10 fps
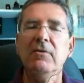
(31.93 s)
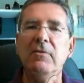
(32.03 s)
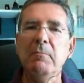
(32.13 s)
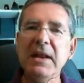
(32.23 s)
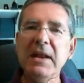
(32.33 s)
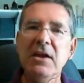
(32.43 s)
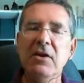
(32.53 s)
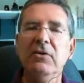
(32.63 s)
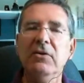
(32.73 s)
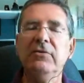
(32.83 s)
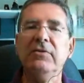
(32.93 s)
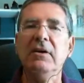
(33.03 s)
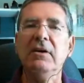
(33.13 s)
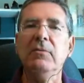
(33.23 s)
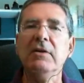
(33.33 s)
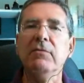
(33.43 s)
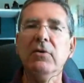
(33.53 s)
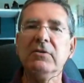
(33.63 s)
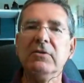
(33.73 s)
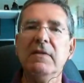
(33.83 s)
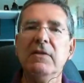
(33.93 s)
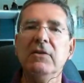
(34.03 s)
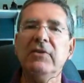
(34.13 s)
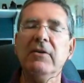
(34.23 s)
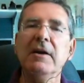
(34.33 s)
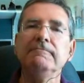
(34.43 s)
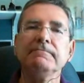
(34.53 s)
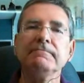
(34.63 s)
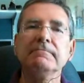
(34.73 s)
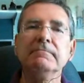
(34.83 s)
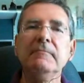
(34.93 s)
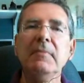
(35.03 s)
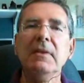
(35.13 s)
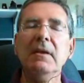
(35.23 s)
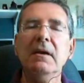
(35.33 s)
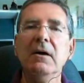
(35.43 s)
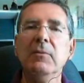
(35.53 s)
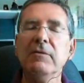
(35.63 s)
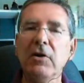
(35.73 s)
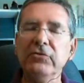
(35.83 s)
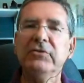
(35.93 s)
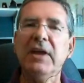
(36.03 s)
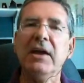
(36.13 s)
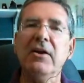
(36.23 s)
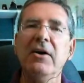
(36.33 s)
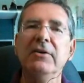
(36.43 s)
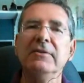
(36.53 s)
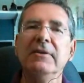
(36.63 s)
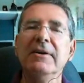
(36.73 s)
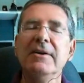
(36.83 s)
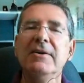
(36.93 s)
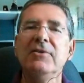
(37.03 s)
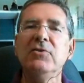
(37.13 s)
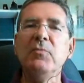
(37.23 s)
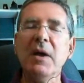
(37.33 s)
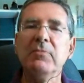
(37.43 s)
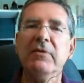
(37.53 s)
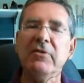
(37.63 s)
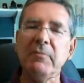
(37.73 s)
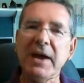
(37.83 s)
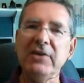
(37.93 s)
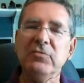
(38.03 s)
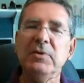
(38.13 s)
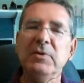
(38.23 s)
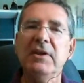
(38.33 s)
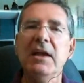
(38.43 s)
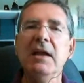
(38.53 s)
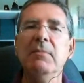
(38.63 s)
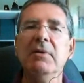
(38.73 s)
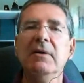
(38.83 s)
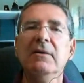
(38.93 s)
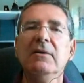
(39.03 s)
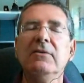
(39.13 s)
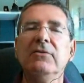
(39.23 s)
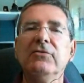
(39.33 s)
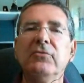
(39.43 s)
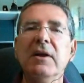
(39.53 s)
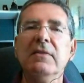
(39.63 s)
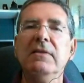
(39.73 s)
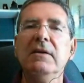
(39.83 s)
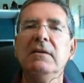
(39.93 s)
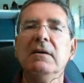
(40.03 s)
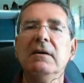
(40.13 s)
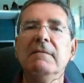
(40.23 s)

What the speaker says: For many years, we have worked in this area. We've also taken on a new member of the management team to strengthen